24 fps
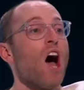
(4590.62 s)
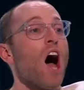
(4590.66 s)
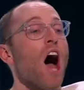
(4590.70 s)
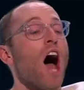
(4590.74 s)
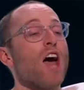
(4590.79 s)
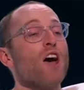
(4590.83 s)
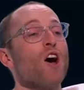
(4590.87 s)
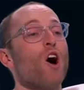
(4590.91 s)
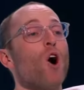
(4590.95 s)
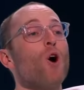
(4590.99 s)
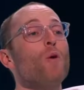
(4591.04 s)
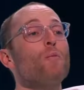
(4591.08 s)

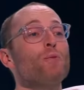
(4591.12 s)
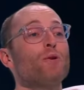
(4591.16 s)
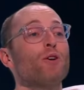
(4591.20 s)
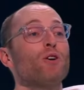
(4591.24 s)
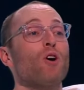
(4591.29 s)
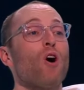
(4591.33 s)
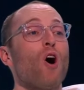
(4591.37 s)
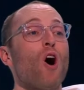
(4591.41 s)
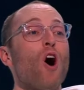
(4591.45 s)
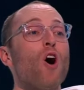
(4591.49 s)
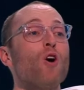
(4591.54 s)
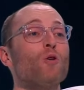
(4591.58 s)
I hope you're
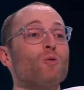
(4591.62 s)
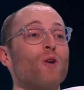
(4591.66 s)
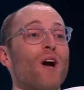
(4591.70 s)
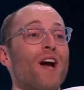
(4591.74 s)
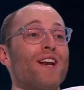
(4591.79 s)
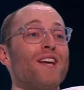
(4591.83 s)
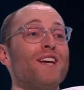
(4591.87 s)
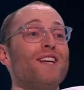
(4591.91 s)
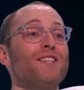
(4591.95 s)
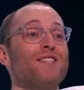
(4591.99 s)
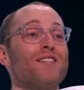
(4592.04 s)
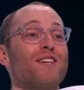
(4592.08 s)
all
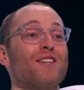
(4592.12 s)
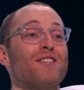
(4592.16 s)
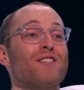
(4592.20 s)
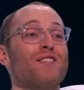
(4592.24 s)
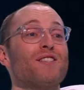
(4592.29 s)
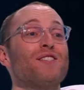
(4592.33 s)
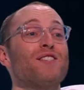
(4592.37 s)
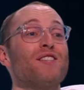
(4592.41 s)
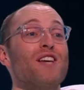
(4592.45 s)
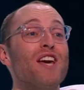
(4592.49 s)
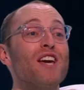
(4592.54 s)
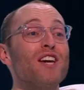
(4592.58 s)
ready to
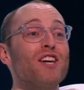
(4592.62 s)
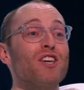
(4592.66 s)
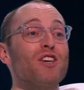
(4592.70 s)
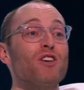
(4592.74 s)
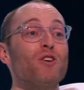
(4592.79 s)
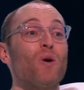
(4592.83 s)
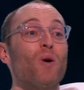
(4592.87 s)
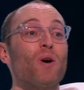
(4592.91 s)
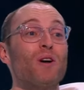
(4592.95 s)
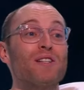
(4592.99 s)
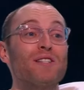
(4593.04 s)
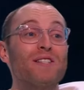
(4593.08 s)
sink your